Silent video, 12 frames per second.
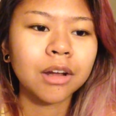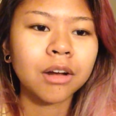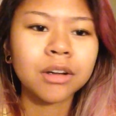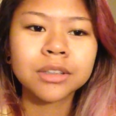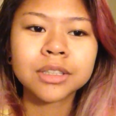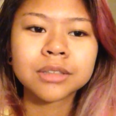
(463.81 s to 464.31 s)

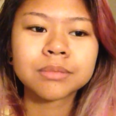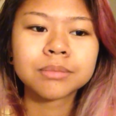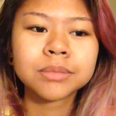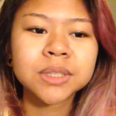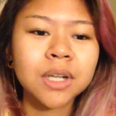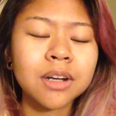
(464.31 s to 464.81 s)
all the
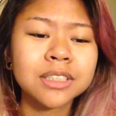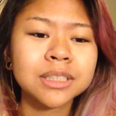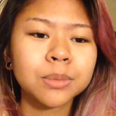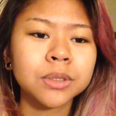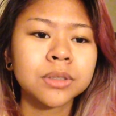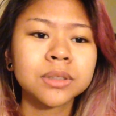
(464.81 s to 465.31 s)
songs
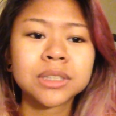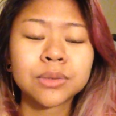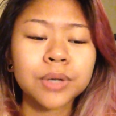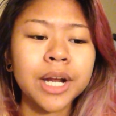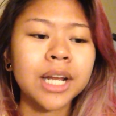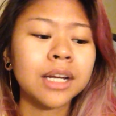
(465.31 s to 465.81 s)
they produce
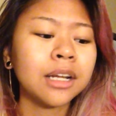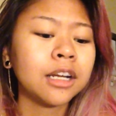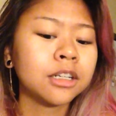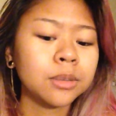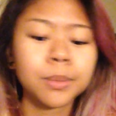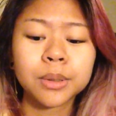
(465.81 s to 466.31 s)
and write
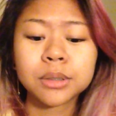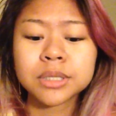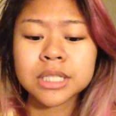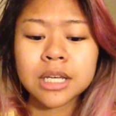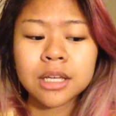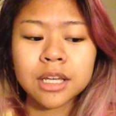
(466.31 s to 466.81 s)
and
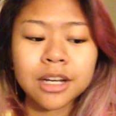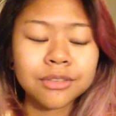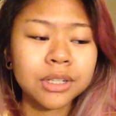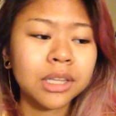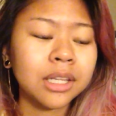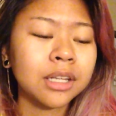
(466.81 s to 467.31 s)
compose and
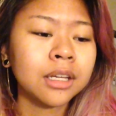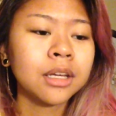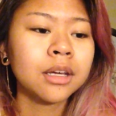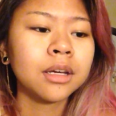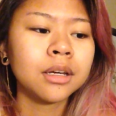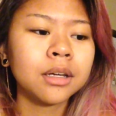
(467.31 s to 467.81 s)
everything.
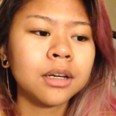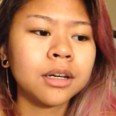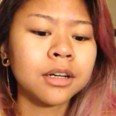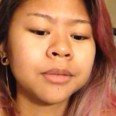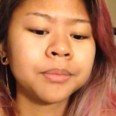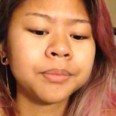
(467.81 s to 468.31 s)

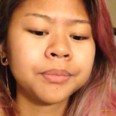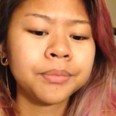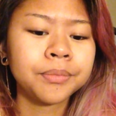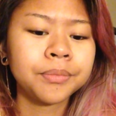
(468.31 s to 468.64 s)
Um,